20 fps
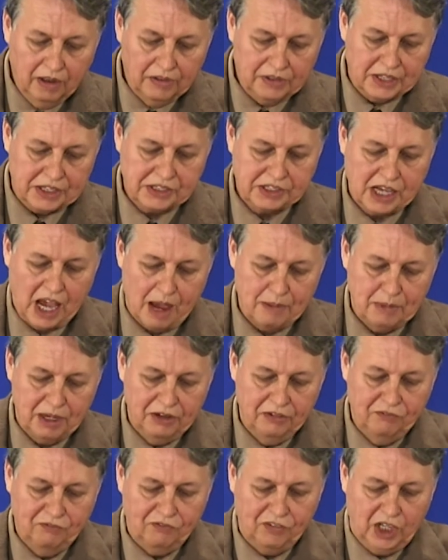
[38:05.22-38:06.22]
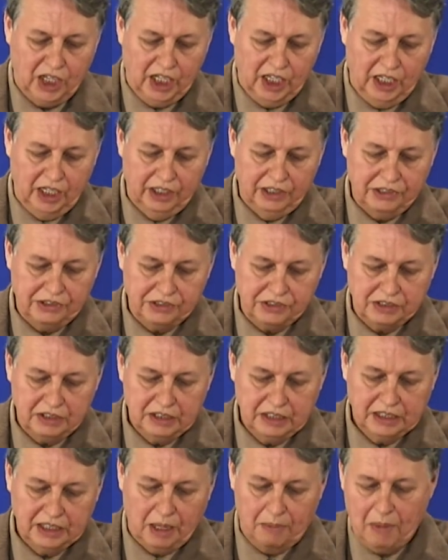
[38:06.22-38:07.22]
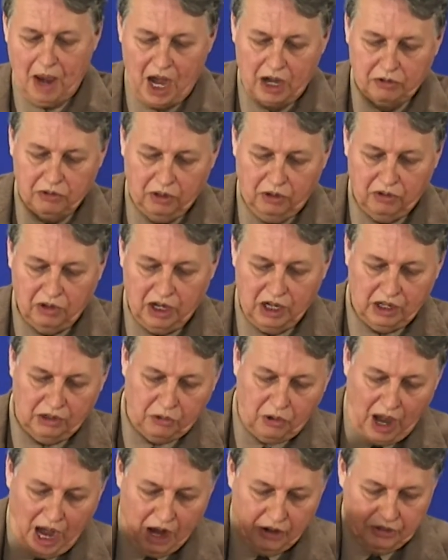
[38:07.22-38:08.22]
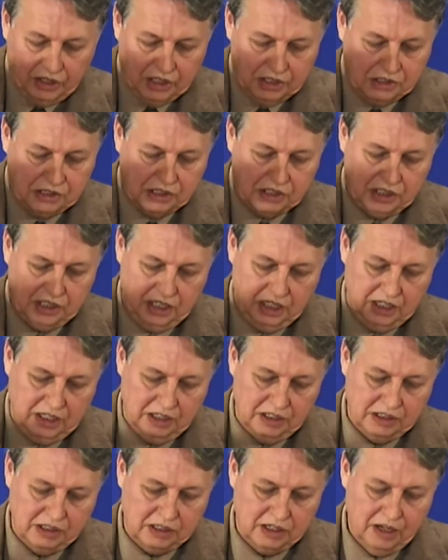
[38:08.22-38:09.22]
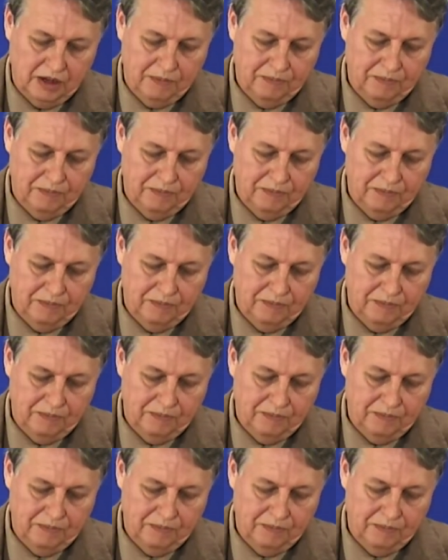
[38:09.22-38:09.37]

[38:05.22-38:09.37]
the salmon falls, the mackerel crowded seas,